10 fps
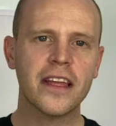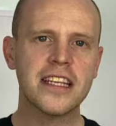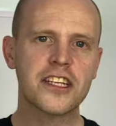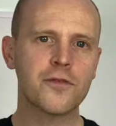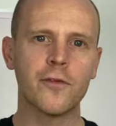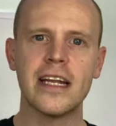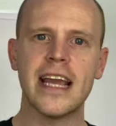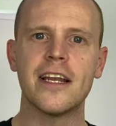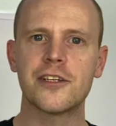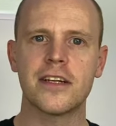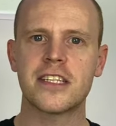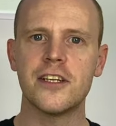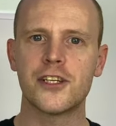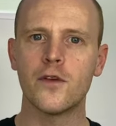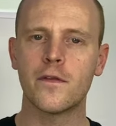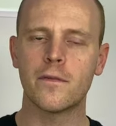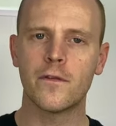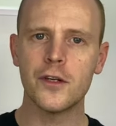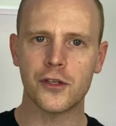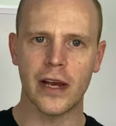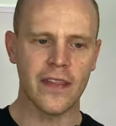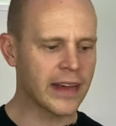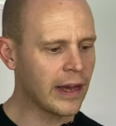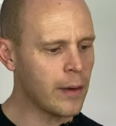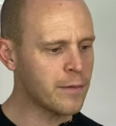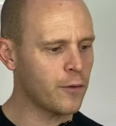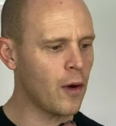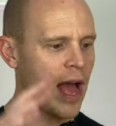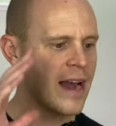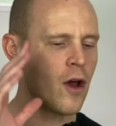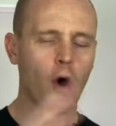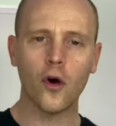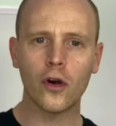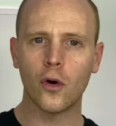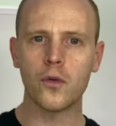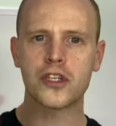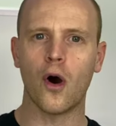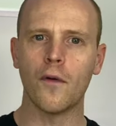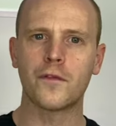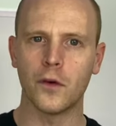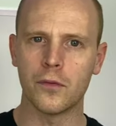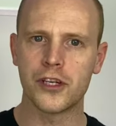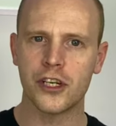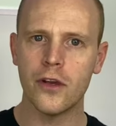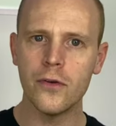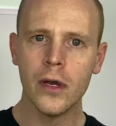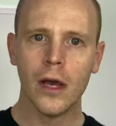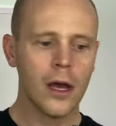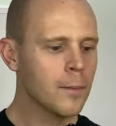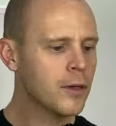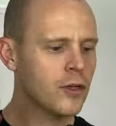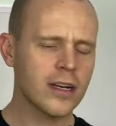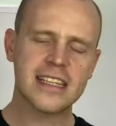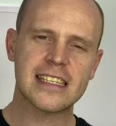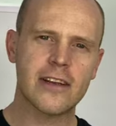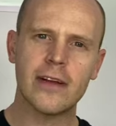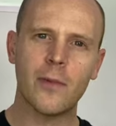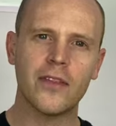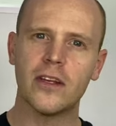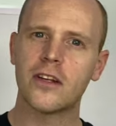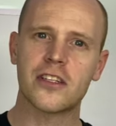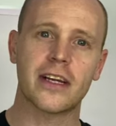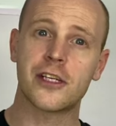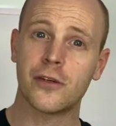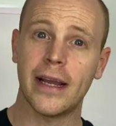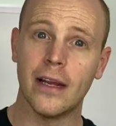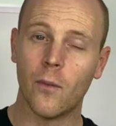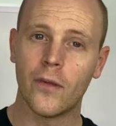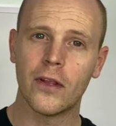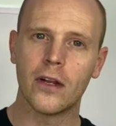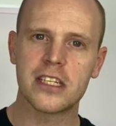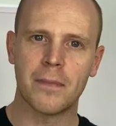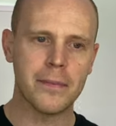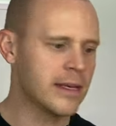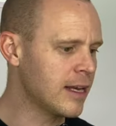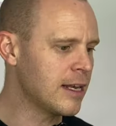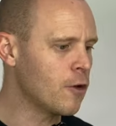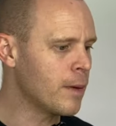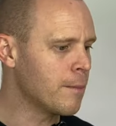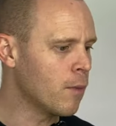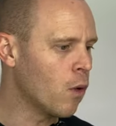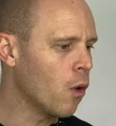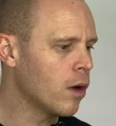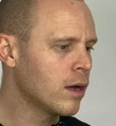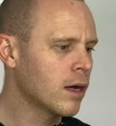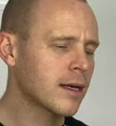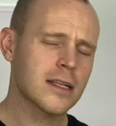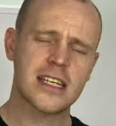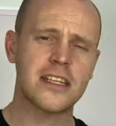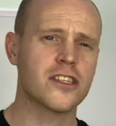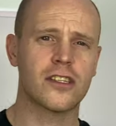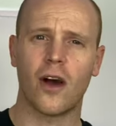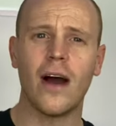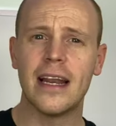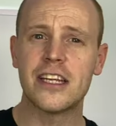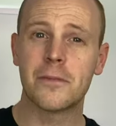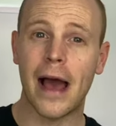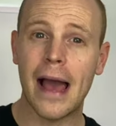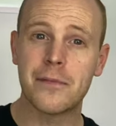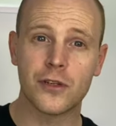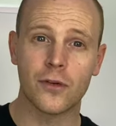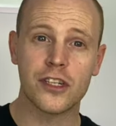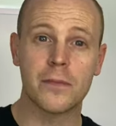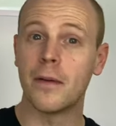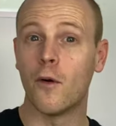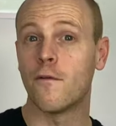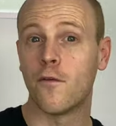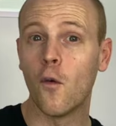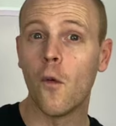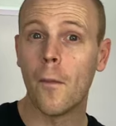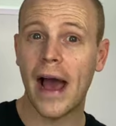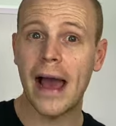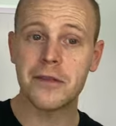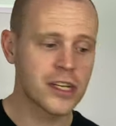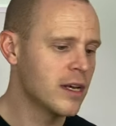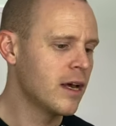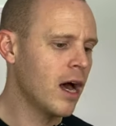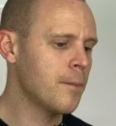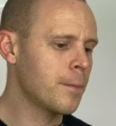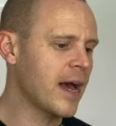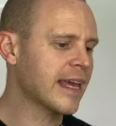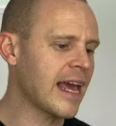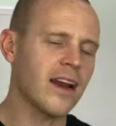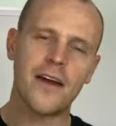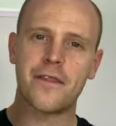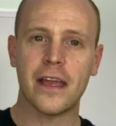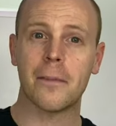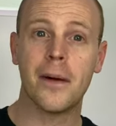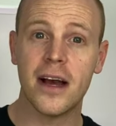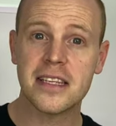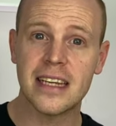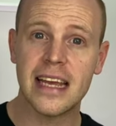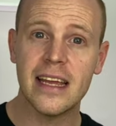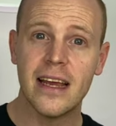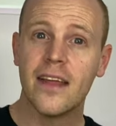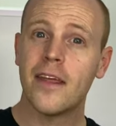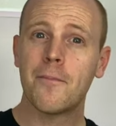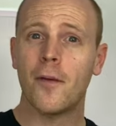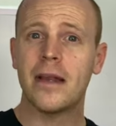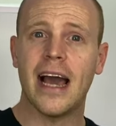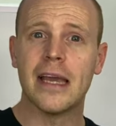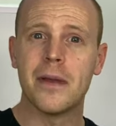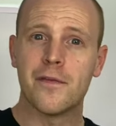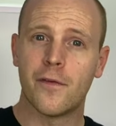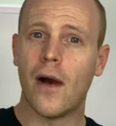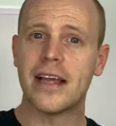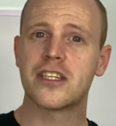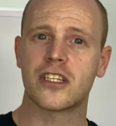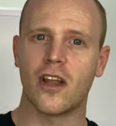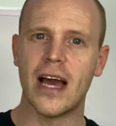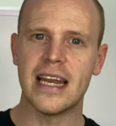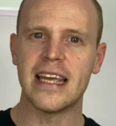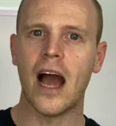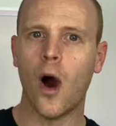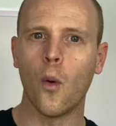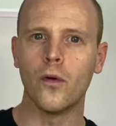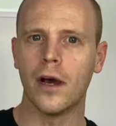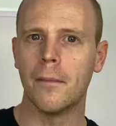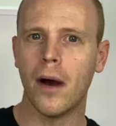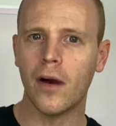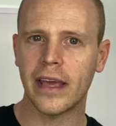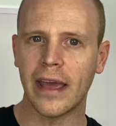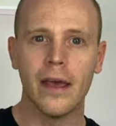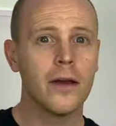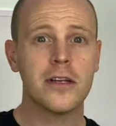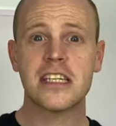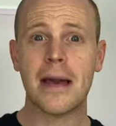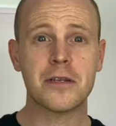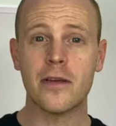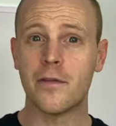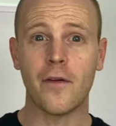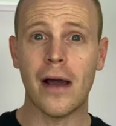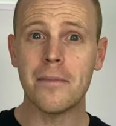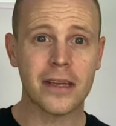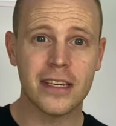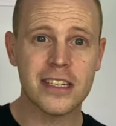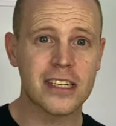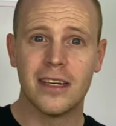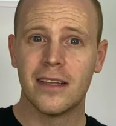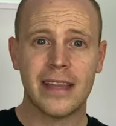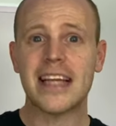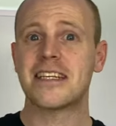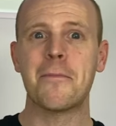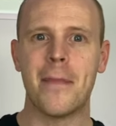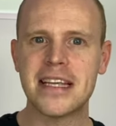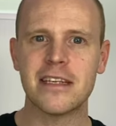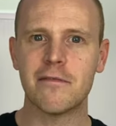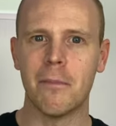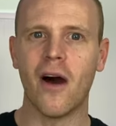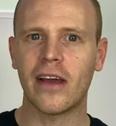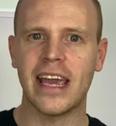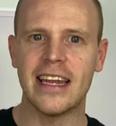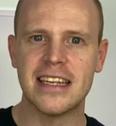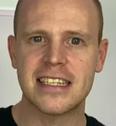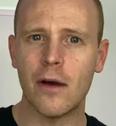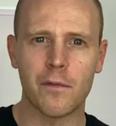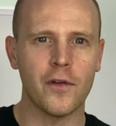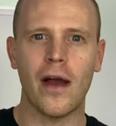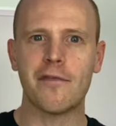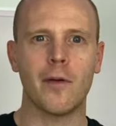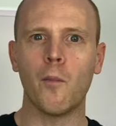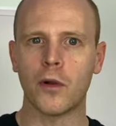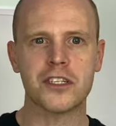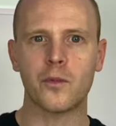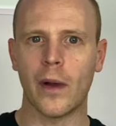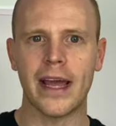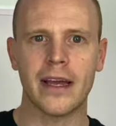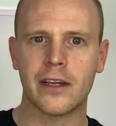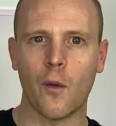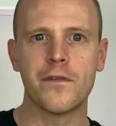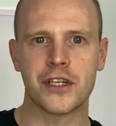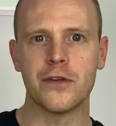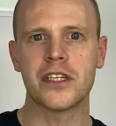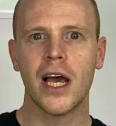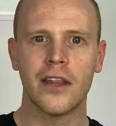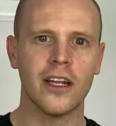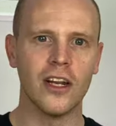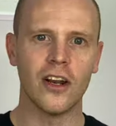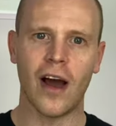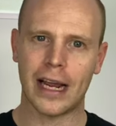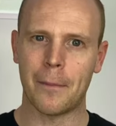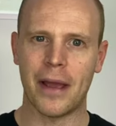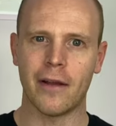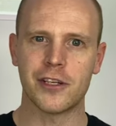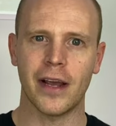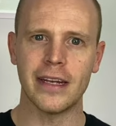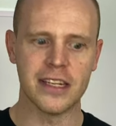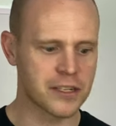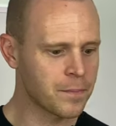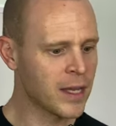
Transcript: this is a really interesting shoe from FootJoy. They're going for an on-course, off-course shoe, but not necessarily one that looks like a trainer, one that looks maybe a little bit more I'm going to say stylish perhaps, or just a bit more formal perhaps. Um, but again, I think personally, they're probably aiming for a slightly older market, which is absolutely fine because that's a massive market in itself. Not everyone wants to wear golf shoes that look like a pair of trainers.